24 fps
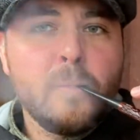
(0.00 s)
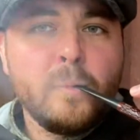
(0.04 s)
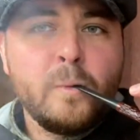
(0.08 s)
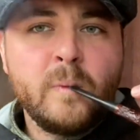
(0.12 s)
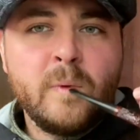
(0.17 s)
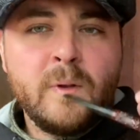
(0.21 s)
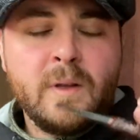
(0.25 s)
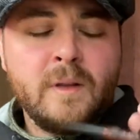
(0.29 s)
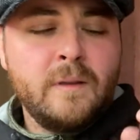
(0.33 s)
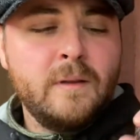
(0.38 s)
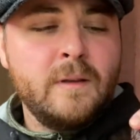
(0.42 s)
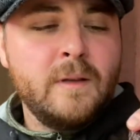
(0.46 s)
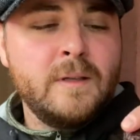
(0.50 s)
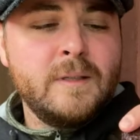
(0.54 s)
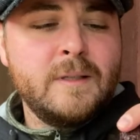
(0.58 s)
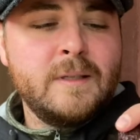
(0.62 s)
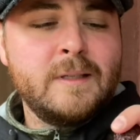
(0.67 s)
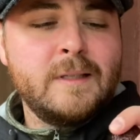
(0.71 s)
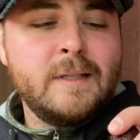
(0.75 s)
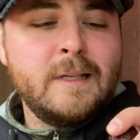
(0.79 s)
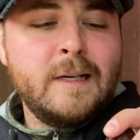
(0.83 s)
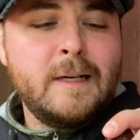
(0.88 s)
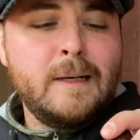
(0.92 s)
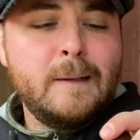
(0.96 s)
In
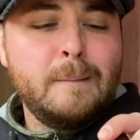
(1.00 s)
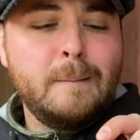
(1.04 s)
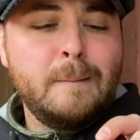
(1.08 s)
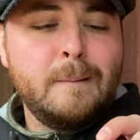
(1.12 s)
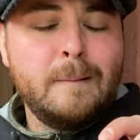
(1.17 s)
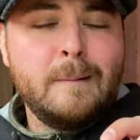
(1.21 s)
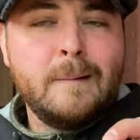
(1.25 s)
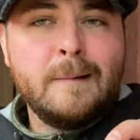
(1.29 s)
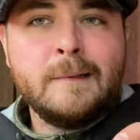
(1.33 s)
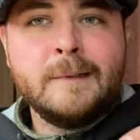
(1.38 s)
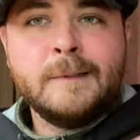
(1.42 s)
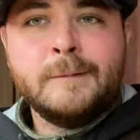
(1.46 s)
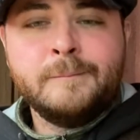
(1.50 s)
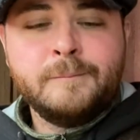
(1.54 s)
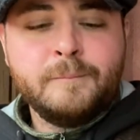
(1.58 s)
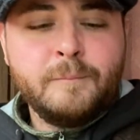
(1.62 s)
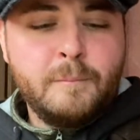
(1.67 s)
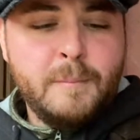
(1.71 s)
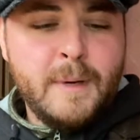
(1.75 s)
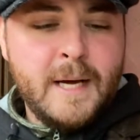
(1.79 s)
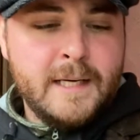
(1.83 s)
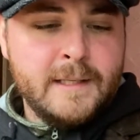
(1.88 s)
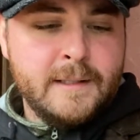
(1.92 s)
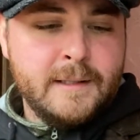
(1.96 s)
this
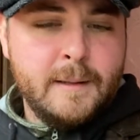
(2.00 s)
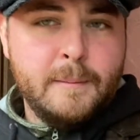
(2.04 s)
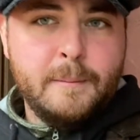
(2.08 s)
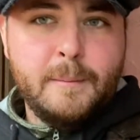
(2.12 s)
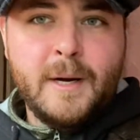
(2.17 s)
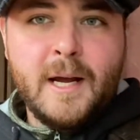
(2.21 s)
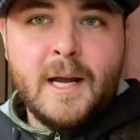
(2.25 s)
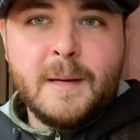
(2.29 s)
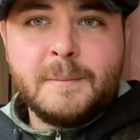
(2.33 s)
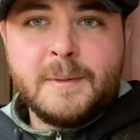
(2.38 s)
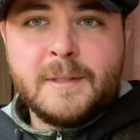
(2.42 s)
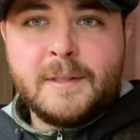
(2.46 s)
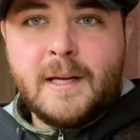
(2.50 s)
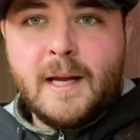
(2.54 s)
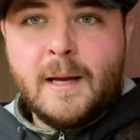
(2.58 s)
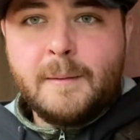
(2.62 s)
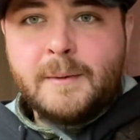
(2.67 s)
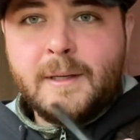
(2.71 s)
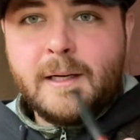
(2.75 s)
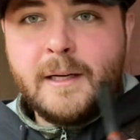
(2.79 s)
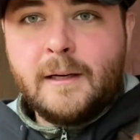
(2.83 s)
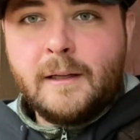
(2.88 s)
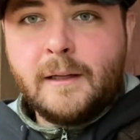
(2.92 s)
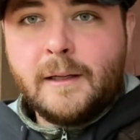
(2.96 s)
basket pipe
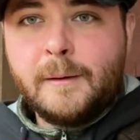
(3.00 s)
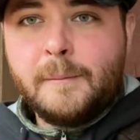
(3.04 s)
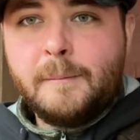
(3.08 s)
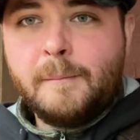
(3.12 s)
stamped Italy.